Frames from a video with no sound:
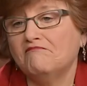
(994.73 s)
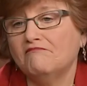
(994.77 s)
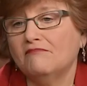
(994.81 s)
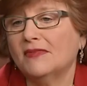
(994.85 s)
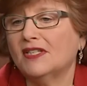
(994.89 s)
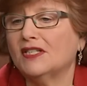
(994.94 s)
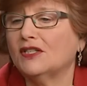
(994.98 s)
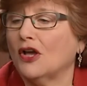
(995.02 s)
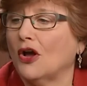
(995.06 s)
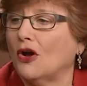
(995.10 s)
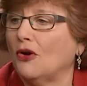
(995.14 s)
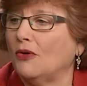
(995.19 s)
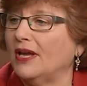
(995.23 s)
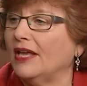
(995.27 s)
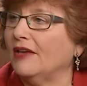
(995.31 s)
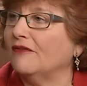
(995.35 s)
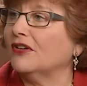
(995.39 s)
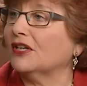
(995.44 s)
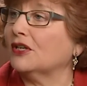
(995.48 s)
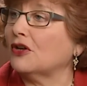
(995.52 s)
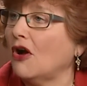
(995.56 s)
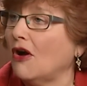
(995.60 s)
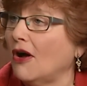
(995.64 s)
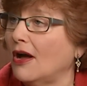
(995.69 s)
So if
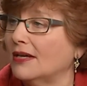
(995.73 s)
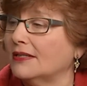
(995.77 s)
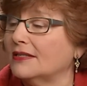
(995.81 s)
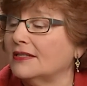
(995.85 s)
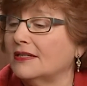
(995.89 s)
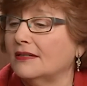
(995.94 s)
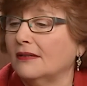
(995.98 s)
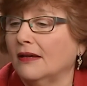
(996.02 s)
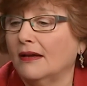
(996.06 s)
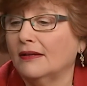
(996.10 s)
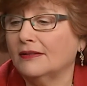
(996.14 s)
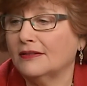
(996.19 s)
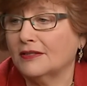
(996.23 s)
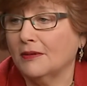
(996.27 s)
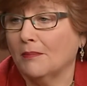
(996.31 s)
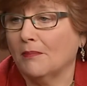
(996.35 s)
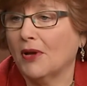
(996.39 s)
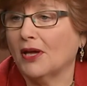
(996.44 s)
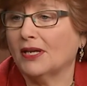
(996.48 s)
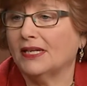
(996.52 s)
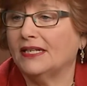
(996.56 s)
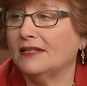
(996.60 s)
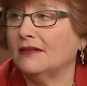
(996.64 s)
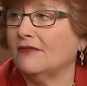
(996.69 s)
it cost some
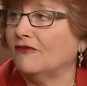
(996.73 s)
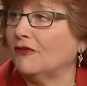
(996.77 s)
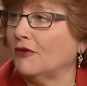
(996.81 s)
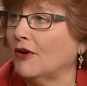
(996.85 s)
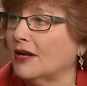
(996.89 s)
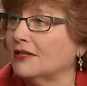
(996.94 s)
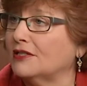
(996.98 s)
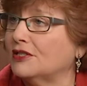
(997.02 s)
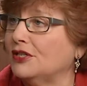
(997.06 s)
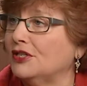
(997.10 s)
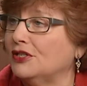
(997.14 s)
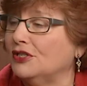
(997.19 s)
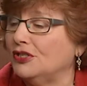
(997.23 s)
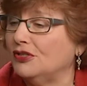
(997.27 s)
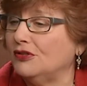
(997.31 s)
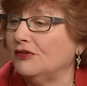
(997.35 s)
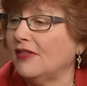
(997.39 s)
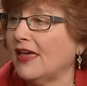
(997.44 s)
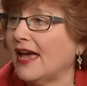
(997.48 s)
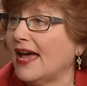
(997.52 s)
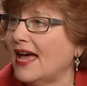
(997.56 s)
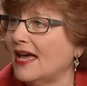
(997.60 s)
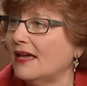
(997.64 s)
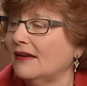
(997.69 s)
money for us to do
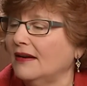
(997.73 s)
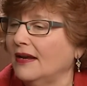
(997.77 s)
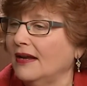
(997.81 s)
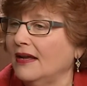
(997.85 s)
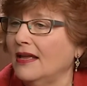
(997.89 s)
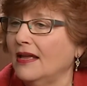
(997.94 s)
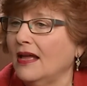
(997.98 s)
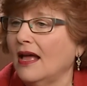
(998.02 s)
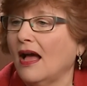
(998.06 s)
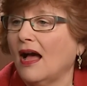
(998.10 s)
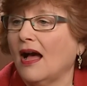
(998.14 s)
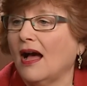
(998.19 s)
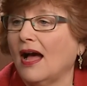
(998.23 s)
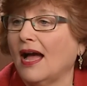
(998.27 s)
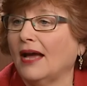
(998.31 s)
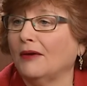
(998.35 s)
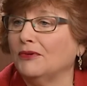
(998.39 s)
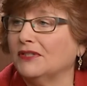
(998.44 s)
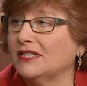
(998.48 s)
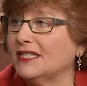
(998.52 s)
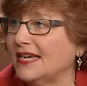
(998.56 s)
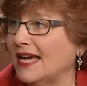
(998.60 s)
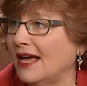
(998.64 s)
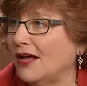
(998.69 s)
that, I
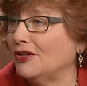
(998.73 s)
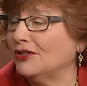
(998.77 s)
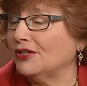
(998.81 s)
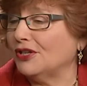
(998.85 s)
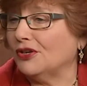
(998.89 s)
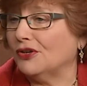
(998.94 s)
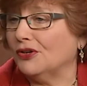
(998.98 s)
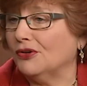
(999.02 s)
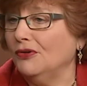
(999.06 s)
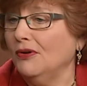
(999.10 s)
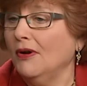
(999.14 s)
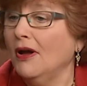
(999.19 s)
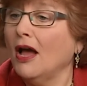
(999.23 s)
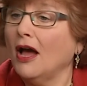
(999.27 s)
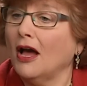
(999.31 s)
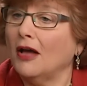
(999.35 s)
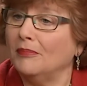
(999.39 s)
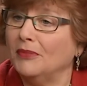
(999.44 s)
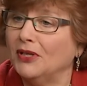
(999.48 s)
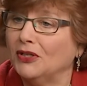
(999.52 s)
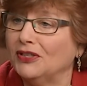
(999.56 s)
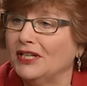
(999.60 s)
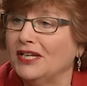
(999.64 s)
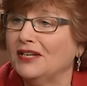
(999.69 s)
will tell you, $1
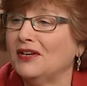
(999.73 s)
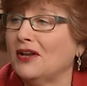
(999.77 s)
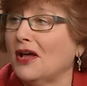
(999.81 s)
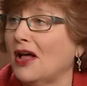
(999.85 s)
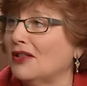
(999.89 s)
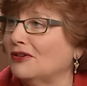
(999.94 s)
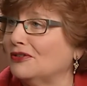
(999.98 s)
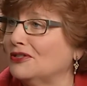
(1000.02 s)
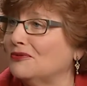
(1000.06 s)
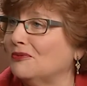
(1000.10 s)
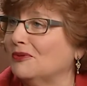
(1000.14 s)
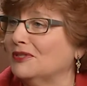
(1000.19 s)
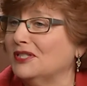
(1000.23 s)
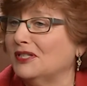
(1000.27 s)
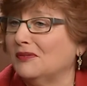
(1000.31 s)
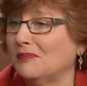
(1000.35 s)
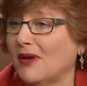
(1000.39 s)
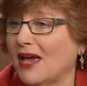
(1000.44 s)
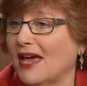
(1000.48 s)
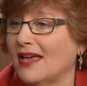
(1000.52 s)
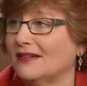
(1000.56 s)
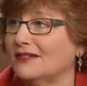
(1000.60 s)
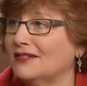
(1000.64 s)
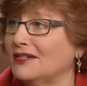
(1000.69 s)
million was
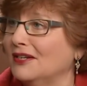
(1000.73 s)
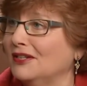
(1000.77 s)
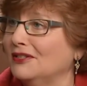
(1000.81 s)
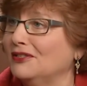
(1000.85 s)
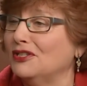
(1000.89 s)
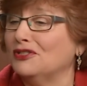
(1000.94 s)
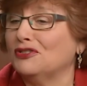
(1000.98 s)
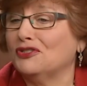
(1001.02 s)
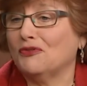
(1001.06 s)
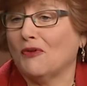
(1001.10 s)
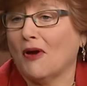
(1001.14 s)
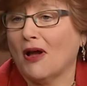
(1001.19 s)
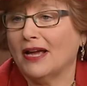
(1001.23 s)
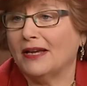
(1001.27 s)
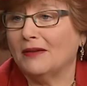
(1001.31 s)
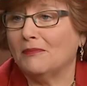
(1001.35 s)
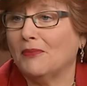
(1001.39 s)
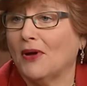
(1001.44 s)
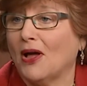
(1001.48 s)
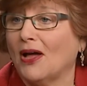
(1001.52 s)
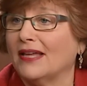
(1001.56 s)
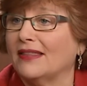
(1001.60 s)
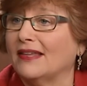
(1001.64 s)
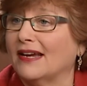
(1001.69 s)
spent to try and
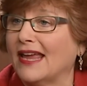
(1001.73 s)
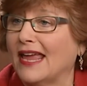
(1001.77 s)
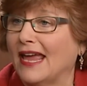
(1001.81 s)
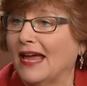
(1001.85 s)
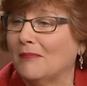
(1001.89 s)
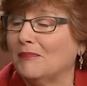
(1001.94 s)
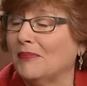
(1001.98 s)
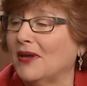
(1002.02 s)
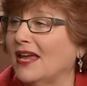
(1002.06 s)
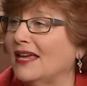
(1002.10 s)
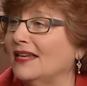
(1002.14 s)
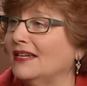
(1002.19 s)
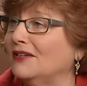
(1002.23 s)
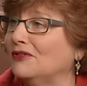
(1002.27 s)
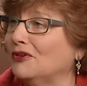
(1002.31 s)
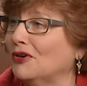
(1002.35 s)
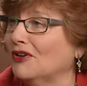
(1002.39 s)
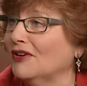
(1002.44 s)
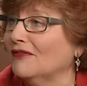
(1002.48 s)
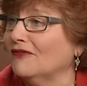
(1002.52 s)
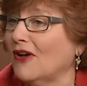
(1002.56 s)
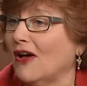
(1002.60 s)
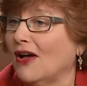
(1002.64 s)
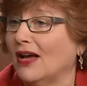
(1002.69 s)
buy the campaign in
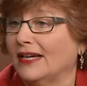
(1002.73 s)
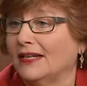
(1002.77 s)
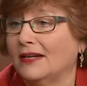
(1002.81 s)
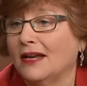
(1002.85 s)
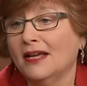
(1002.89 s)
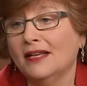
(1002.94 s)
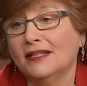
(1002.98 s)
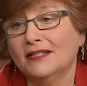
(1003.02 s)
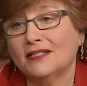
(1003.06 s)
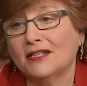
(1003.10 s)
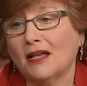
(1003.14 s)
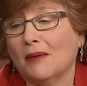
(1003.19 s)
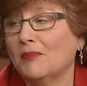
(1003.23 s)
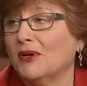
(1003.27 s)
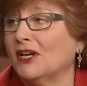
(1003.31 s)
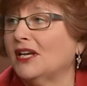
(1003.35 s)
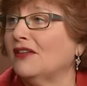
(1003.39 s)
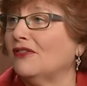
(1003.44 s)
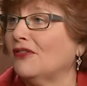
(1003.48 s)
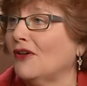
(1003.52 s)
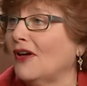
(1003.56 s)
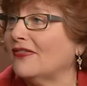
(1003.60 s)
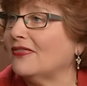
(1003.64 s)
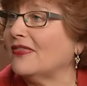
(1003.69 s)
Irvine. Somebody
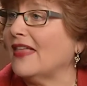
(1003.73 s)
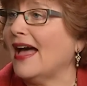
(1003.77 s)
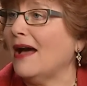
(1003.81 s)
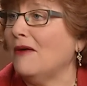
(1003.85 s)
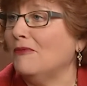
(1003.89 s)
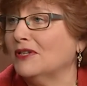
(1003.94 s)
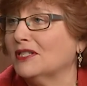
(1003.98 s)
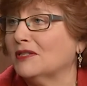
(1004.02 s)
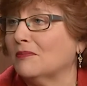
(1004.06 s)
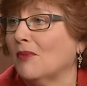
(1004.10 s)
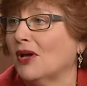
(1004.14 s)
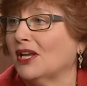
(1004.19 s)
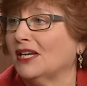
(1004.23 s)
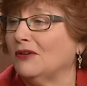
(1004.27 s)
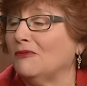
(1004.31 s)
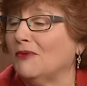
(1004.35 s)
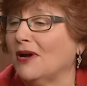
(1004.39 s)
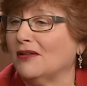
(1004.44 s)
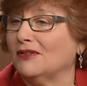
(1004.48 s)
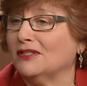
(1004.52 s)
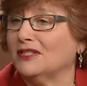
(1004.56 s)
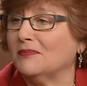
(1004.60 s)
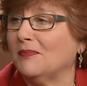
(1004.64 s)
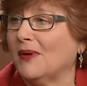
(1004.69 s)
thought that was money
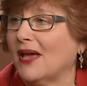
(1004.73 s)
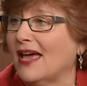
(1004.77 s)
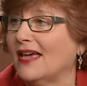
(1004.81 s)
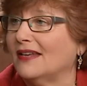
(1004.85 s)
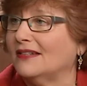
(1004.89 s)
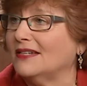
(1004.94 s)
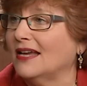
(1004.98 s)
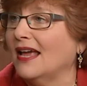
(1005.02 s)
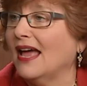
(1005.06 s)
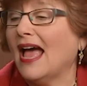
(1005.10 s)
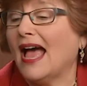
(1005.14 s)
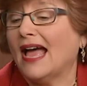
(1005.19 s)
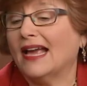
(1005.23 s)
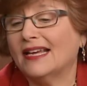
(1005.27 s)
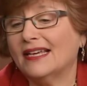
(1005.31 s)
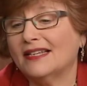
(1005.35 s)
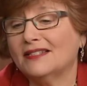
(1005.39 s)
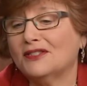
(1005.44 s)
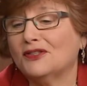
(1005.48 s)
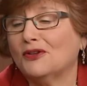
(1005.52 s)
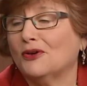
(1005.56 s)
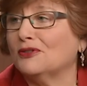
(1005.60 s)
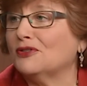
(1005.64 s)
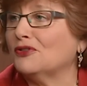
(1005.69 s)
well spent. I guess
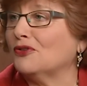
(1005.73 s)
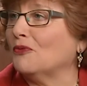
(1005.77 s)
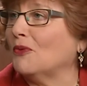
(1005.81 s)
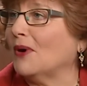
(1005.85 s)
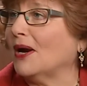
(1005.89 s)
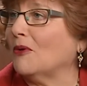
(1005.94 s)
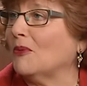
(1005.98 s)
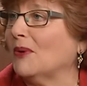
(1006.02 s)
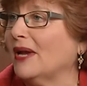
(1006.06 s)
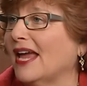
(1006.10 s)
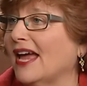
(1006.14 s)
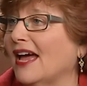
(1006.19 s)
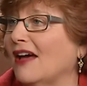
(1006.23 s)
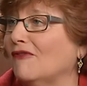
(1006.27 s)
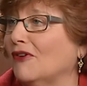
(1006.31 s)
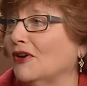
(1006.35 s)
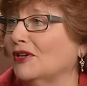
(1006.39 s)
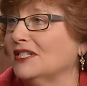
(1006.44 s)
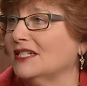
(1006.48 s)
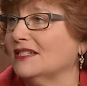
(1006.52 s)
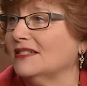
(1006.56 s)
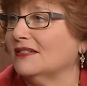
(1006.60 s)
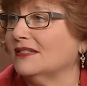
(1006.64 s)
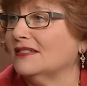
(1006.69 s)
those are where we have our
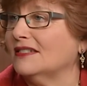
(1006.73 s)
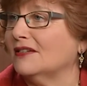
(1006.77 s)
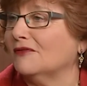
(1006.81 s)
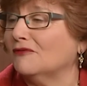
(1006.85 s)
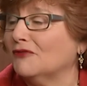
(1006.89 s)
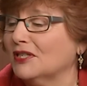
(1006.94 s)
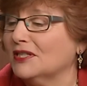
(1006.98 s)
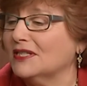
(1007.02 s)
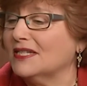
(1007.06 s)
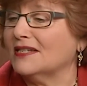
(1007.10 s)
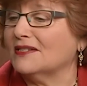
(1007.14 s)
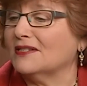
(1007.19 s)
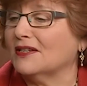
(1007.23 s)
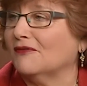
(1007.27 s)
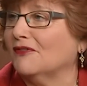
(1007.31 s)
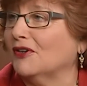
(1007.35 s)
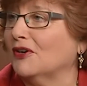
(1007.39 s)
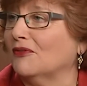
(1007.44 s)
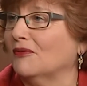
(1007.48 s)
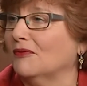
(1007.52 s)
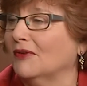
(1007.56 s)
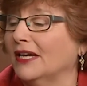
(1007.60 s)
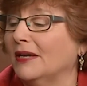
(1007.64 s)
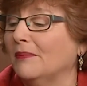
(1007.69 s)
differences of
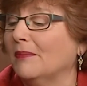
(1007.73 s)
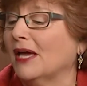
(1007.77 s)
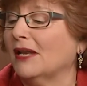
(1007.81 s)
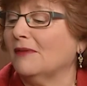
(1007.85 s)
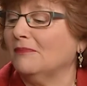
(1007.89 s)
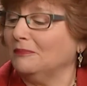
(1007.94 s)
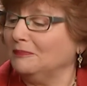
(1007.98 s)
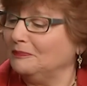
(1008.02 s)
agreement.